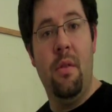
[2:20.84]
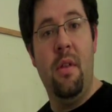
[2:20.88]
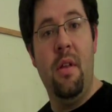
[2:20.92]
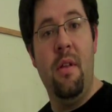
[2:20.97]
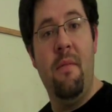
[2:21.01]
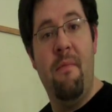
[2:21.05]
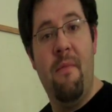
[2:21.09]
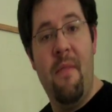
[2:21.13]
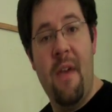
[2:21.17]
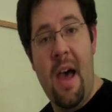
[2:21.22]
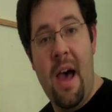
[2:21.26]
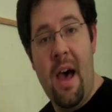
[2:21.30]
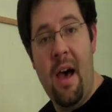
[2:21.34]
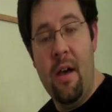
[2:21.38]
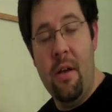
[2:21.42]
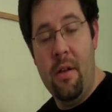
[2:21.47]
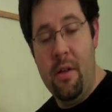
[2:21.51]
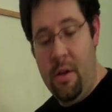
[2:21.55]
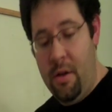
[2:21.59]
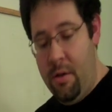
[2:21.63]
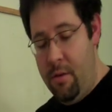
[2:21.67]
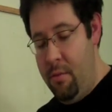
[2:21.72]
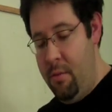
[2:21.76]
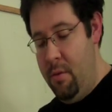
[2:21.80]
the
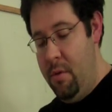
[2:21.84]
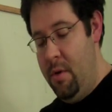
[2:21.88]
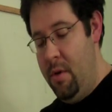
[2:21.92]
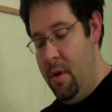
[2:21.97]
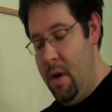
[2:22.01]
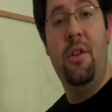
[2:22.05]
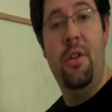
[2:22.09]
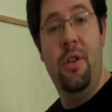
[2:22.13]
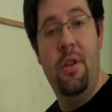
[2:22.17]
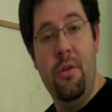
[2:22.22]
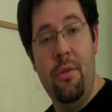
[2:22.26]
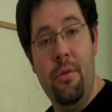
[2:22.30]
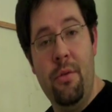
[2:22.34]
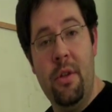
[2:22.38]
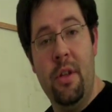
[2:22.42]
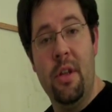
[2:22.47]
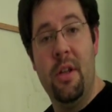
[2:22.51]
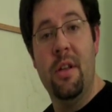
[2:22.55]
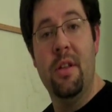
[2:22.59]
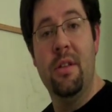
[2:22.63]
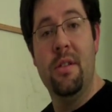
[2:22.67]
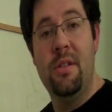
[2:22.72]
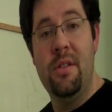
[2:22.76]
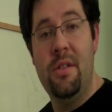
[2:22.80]
value to the
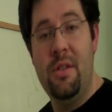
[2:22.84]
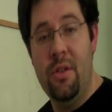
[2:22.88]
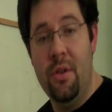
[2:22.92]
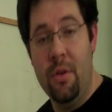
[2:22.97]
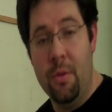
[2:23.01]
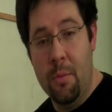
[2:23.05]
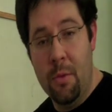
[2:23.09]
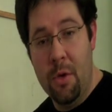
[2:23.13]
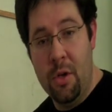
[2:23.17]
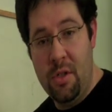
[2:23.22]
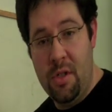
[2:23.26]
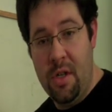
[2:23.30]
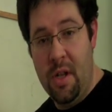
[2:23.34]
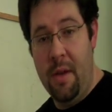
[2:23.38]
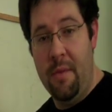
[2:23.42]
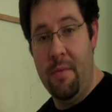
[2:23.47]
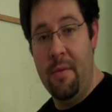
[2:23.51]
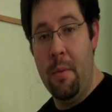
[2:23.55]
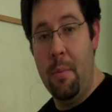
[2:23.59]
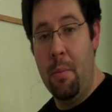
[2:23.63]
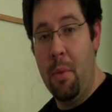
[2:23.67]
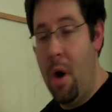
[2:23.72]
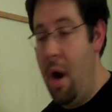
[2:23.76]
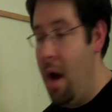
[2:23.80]
consumers
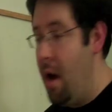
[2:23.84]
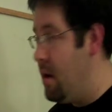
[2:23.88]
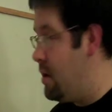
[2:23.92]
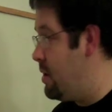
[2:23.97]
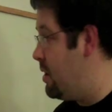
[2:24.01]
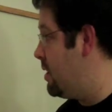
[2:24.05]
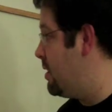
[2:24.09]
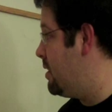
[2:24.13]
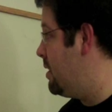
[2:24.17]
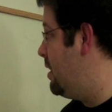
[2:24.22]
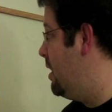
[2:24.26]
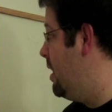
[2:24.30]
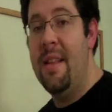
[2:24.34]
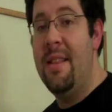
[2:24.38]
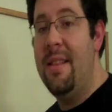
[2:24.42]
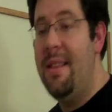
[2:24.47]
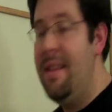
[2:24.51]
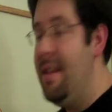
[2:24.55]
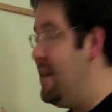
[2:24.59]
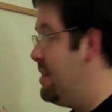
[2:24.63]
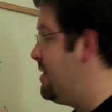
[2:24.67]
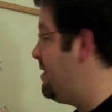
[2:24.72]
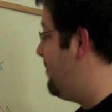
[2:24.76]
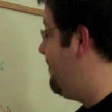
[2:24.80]
of the product. That
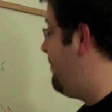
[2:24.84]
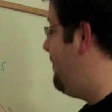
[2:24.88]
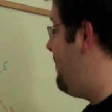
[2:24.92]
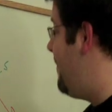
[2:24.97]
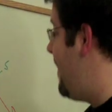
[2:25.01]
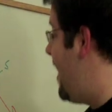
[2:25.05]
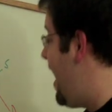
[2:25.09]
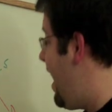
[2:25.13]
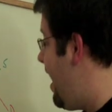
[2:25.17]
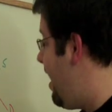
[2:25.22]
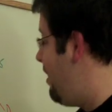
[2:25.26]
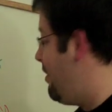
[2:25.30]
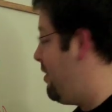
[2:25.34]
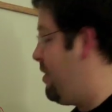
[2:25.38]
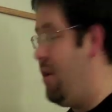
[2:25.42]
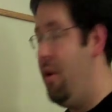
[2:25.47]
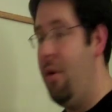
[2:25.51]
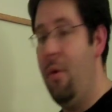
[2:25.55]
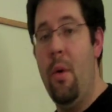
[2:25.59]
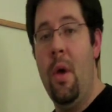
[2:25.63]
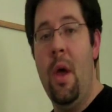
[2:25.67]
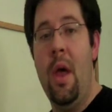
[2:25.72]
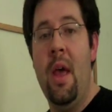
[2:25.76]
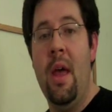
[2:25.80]
this
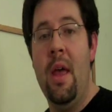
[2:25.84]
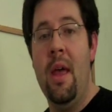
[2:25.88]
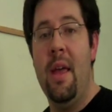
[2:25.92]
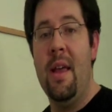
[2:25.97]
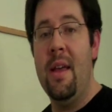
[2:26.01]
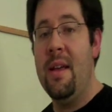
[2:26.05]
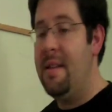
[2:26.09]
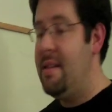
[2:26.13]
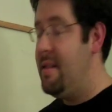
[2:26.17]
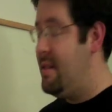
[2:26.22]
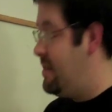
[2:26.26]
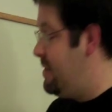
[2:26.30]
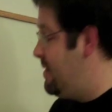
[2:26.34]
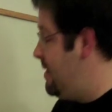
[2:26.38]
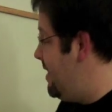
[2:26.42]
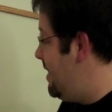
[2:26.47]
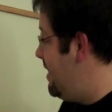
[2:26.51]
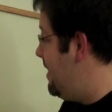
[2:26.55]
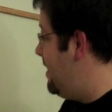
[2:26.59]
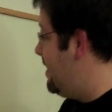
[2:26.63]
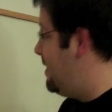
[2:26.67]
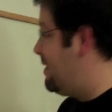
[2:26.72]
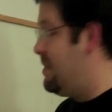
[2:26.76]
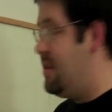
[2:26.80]
value
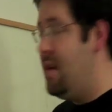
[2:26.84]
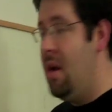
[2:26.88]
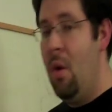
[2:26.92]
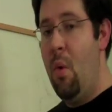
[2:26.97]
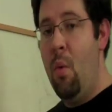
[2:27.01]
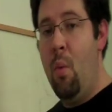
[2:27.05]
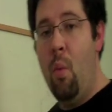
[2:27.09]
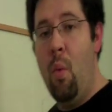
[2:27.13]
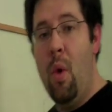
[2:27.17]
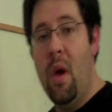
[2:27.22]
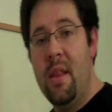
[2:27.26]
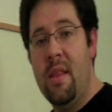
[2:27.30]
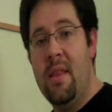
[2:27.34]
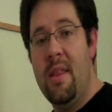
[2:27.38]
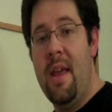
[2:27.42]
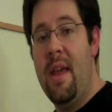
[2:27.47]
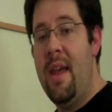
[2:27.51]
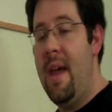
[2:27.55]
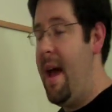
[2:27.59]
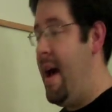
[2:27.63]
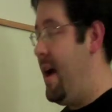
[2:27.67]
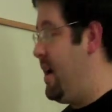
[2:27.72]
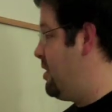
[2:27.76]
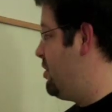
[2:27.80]
exceeds what
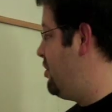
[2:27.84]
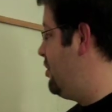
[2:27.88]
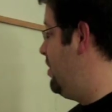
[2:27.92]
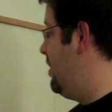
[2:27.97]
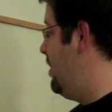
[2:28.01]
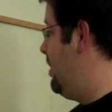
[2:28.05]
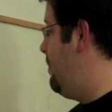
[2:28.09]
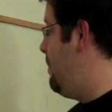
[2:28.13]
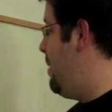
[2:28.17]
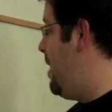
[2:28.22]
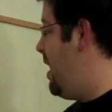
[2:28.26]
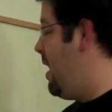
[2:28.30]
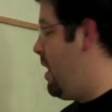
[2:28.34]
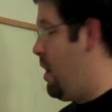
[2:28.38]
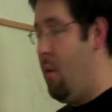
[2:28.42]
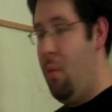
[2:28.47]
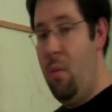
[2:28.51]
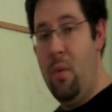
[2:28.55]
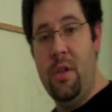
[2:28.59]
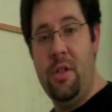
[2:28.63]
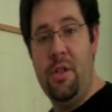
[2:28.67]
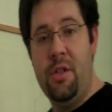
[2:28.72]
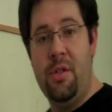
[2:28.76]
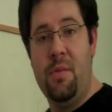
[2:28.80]
they actually pay,
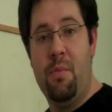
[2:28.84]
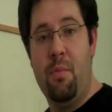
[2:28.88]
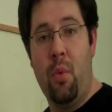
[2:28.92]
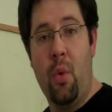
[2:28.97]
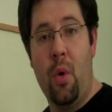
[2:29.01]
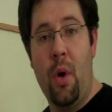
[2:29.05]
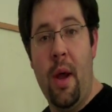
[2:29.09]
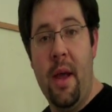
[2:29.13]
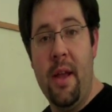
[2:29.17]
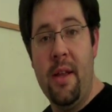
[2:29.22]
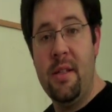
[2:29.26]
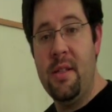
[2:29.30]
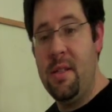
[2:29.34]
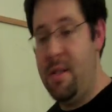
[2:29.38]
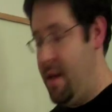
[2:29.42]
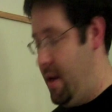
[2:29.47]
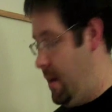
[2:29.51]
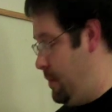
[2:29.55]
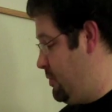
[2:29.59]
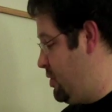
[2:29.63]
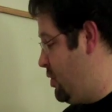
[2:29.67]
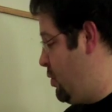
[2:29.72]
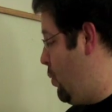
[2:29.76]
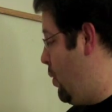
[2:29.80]
which is price
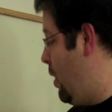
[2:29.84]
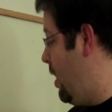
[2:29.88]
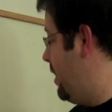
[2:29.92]
times